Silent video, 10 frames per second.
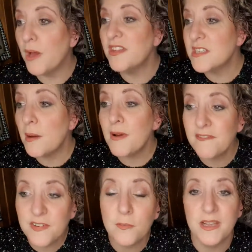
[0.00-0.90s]
the time I'm
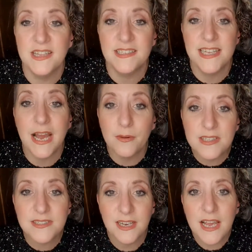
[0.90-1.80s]
filming this now,
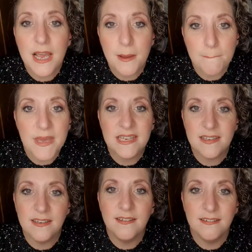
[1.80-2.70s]
it's
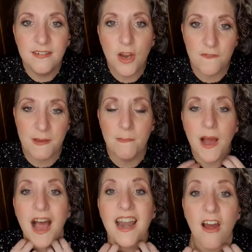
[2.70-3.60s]

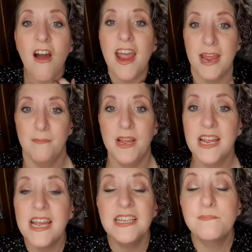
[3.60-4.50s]
mid-November and
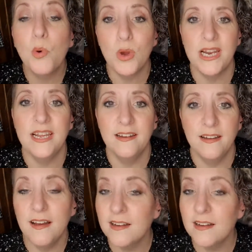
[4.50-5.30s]
it's boiling.